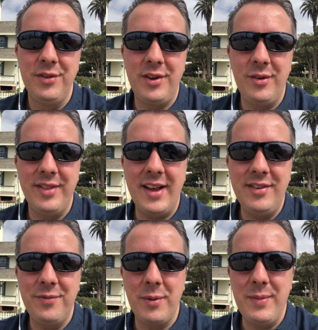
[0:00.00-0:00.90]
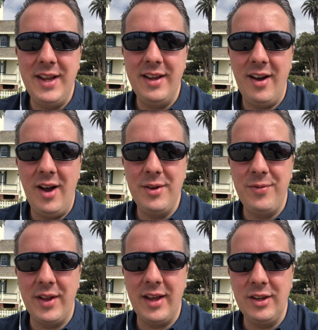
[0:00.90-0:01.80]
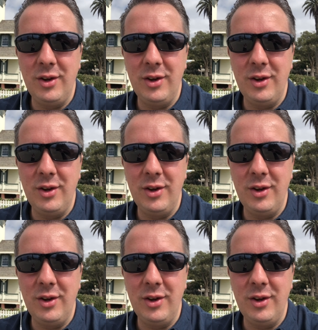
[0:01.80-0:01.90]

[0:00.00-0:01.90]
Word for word: So that's it from me. I hope you found that